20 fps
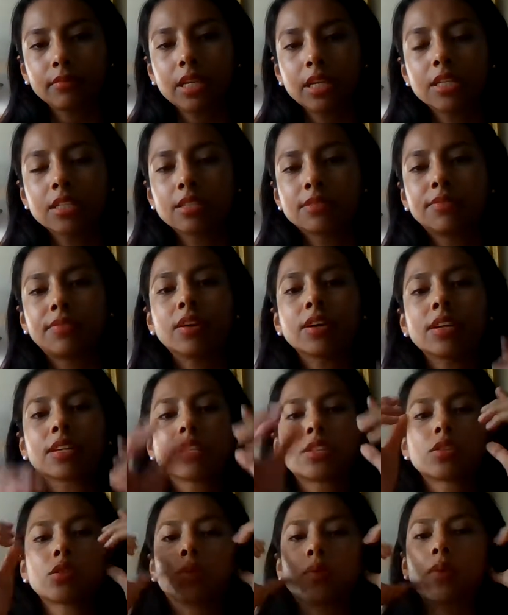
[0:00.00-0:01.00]
As far as
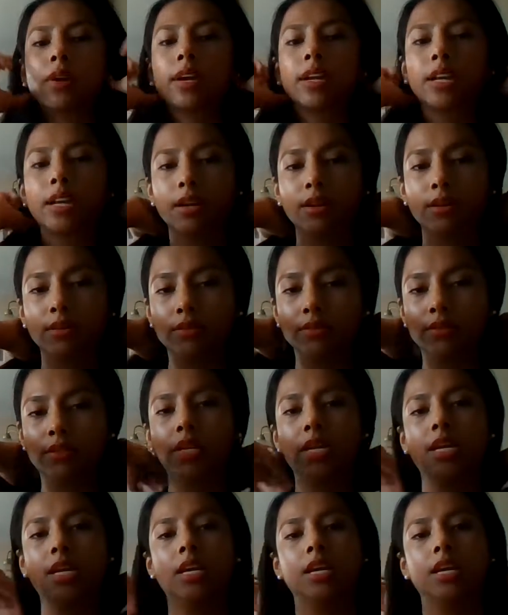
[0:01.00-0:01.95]
scoring goes,